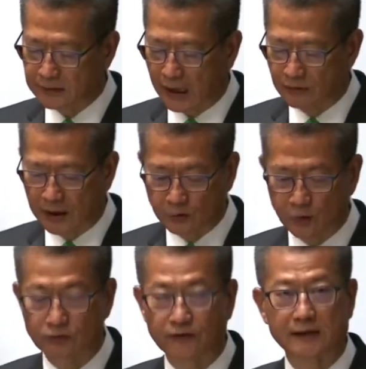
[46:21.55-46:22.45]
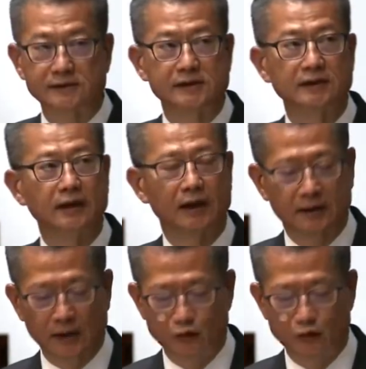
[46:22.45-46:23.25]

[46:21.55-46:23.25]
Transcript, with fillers: businesses and youths to grasp